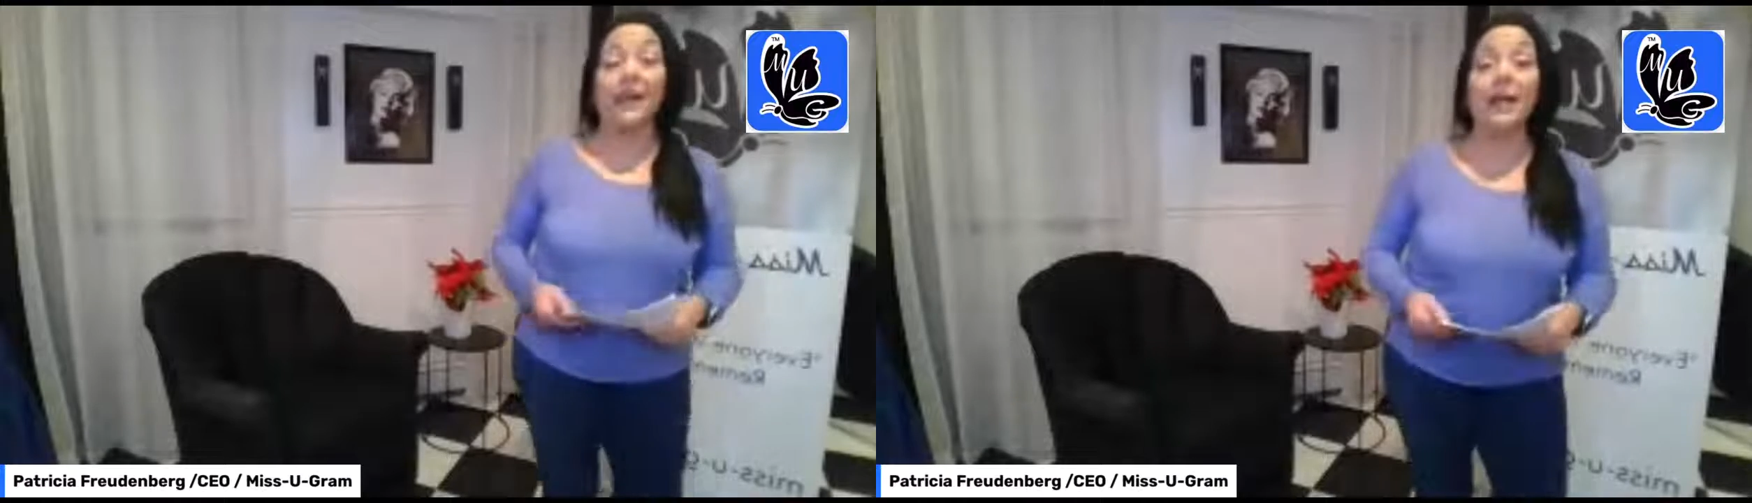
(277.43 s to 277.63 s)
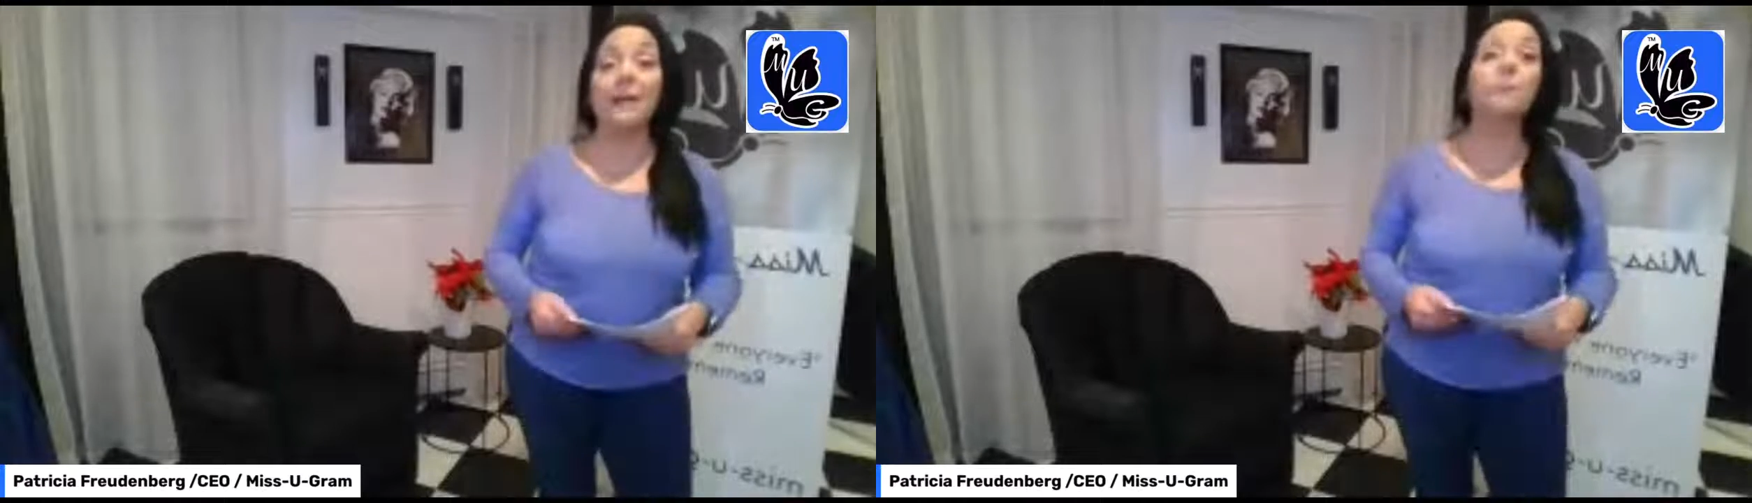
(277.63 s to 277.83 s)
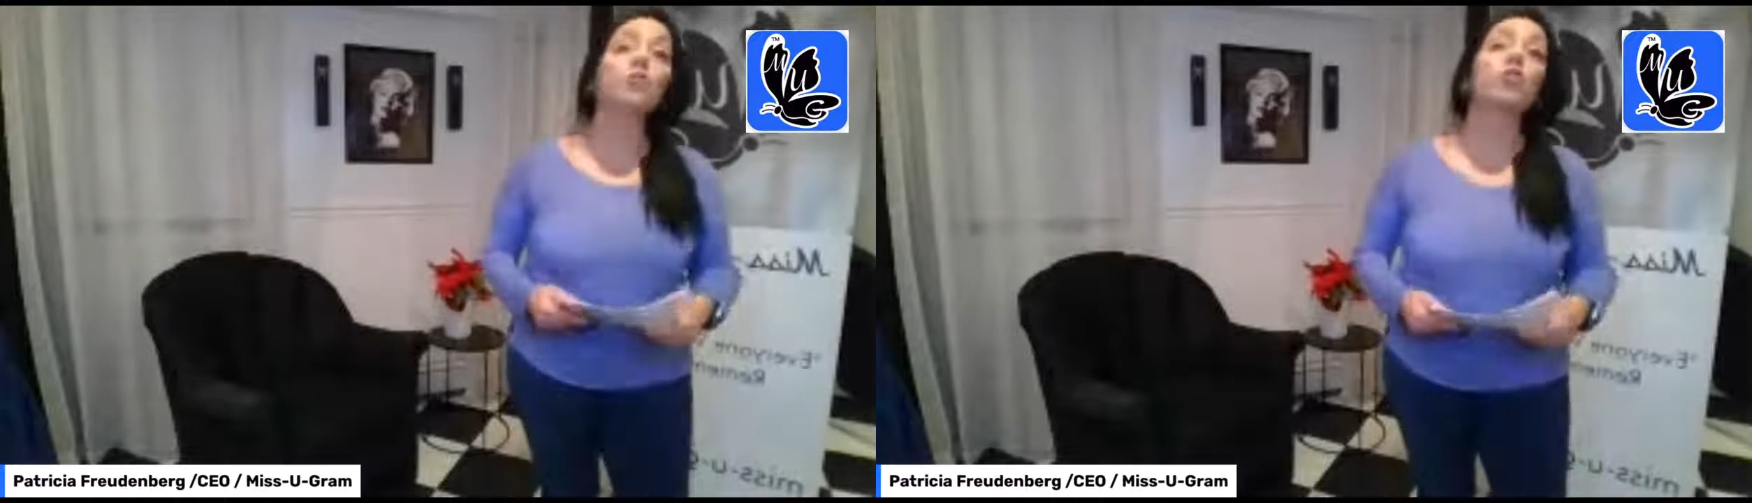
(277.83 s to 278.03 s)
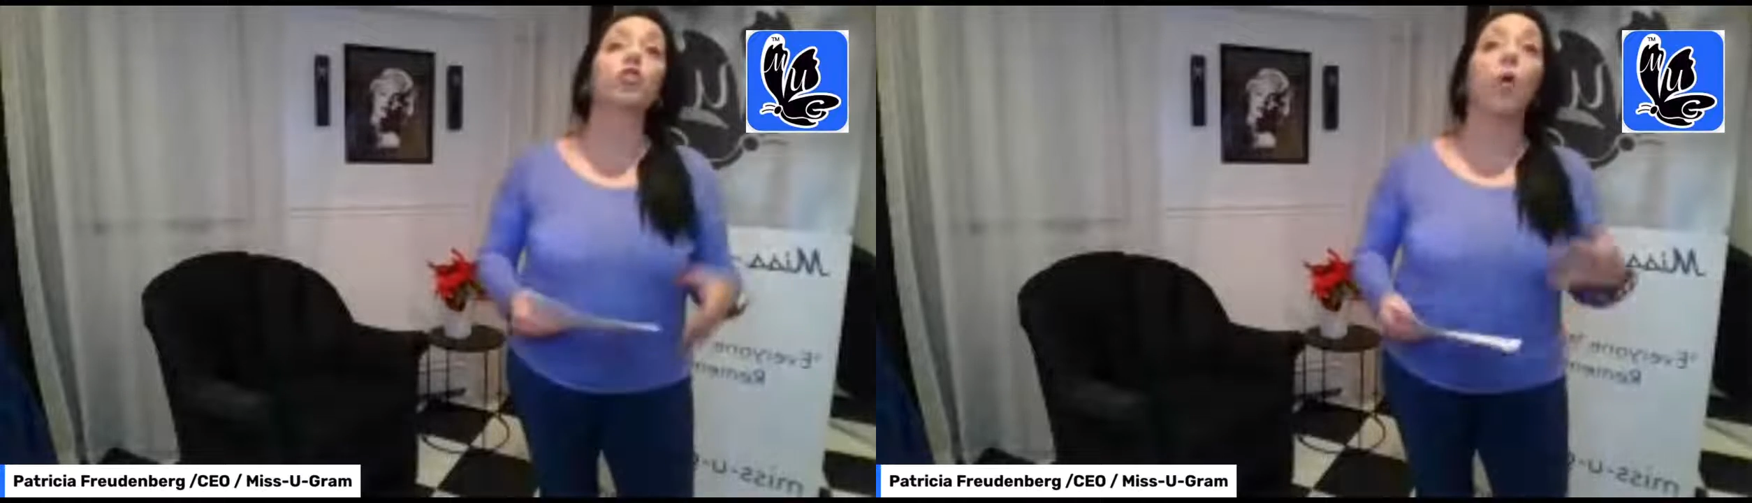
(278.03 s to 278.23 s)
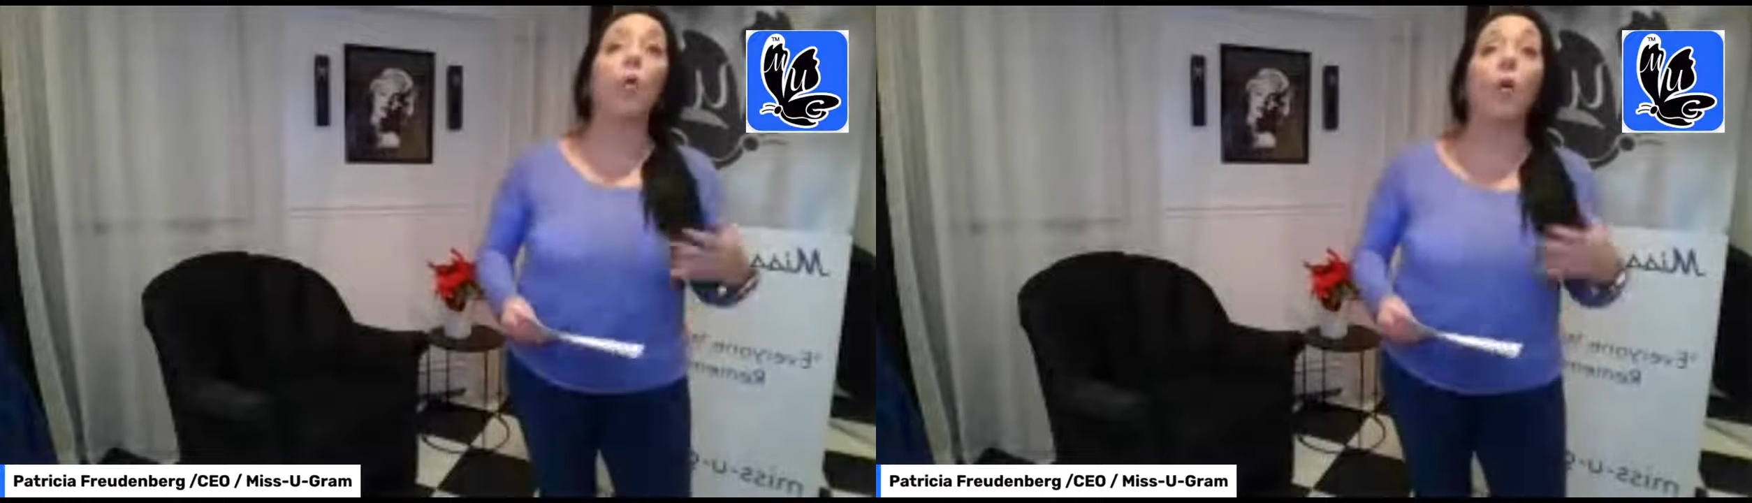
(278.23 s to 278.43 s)
and I am
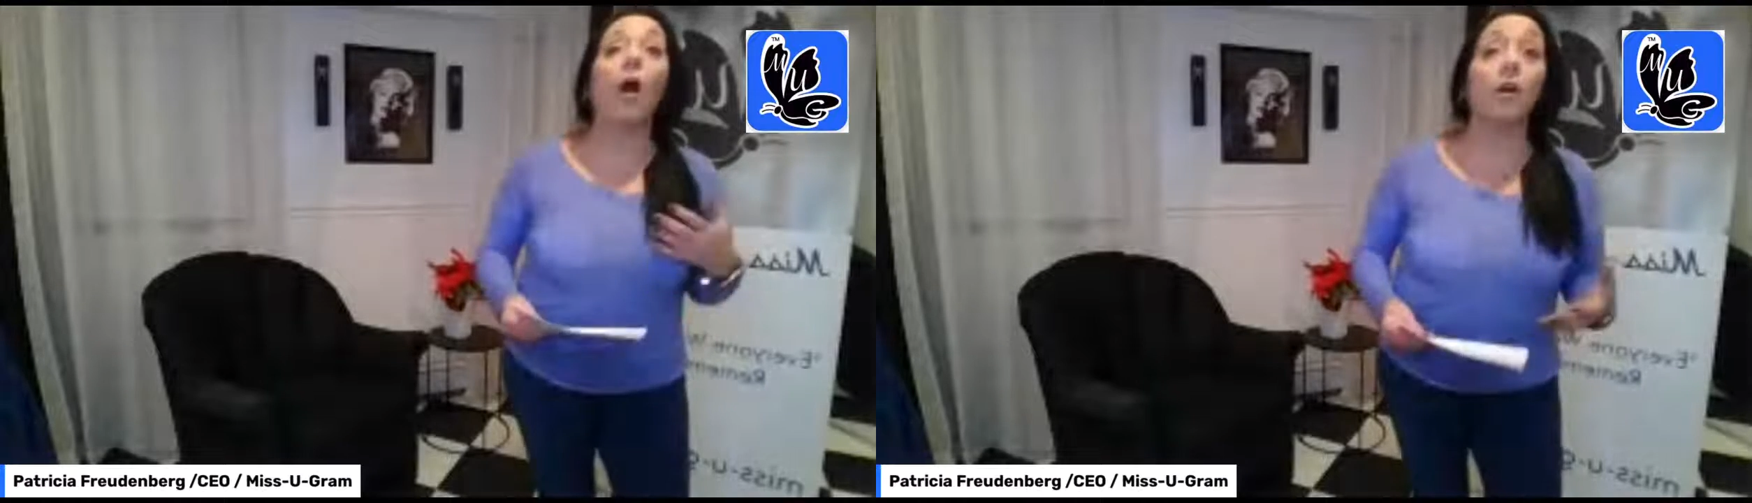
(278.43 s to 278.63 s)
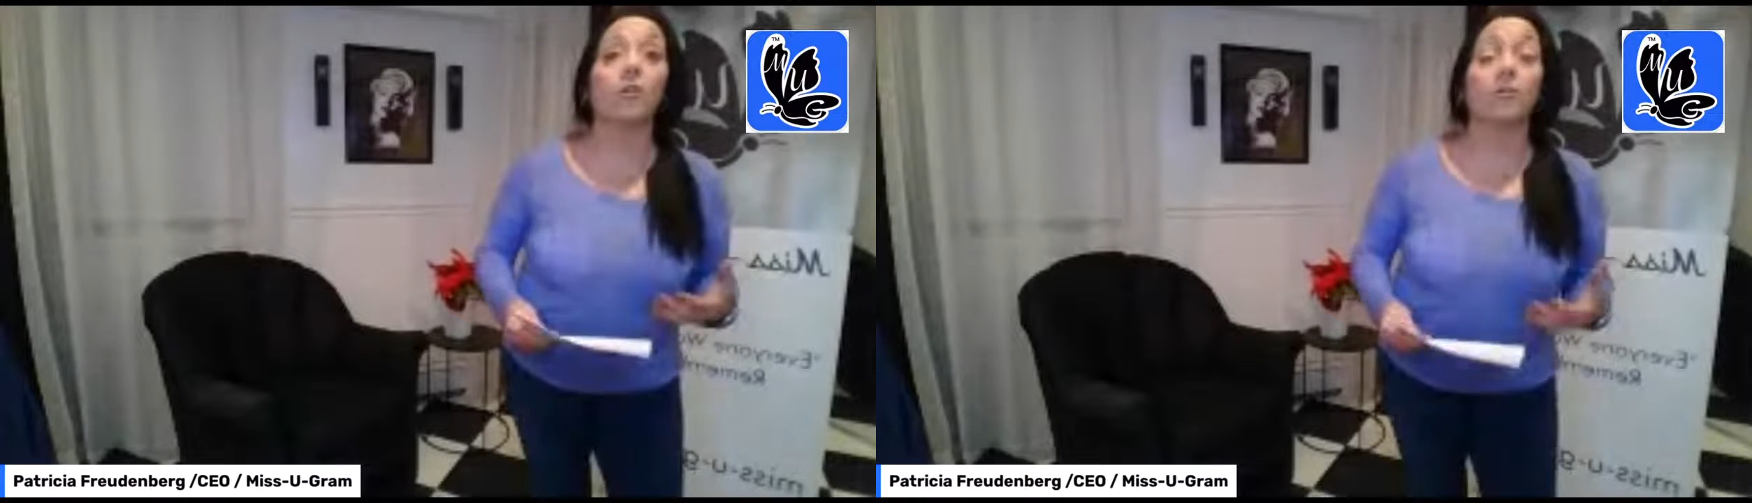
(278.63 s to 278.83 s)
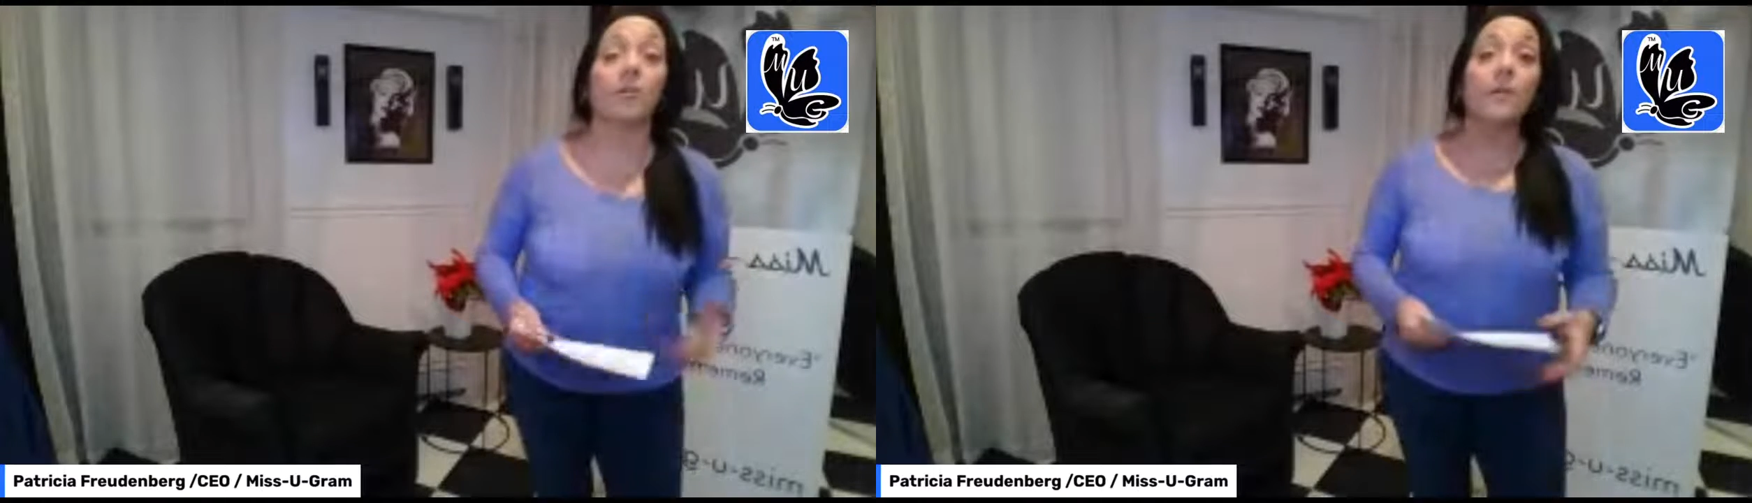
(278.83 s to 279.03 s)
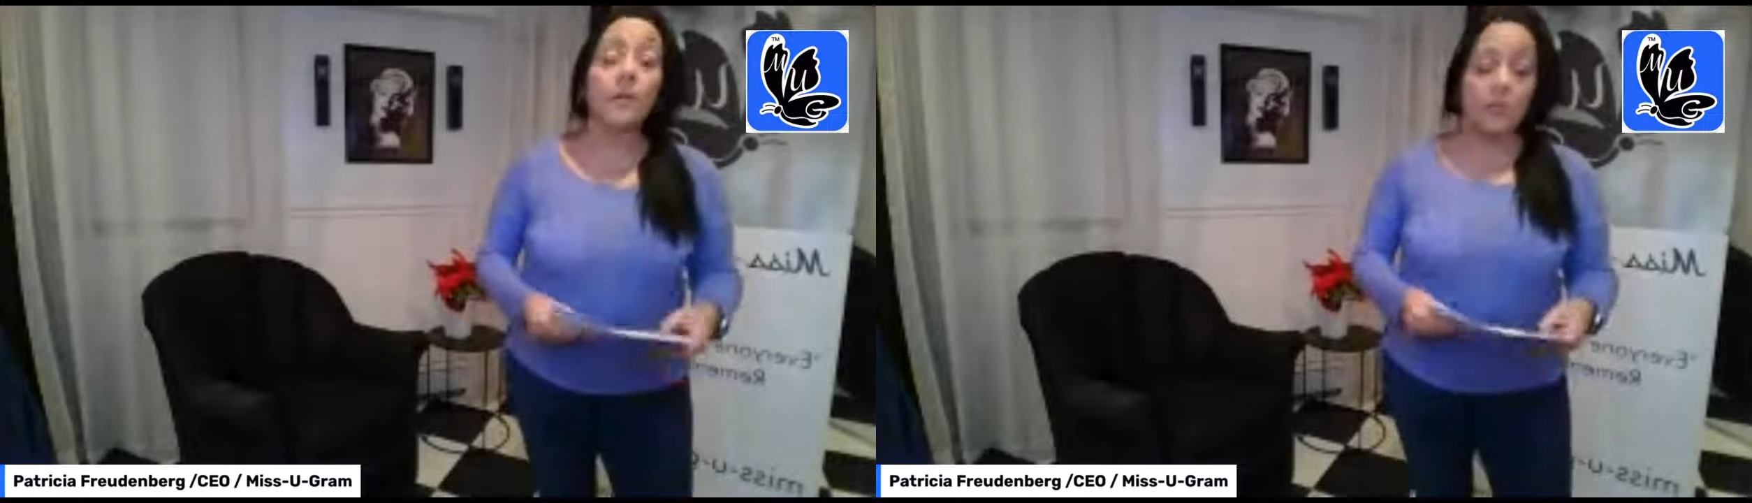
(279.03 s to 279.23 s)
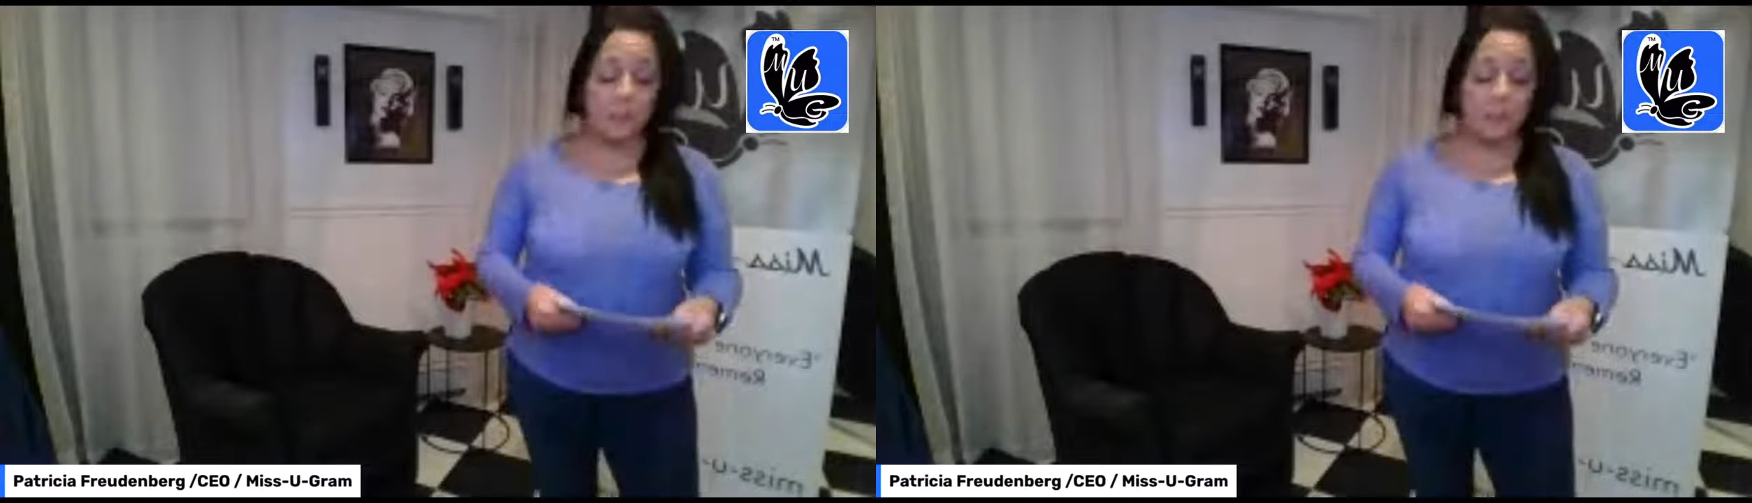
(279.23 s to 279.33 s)
just so honored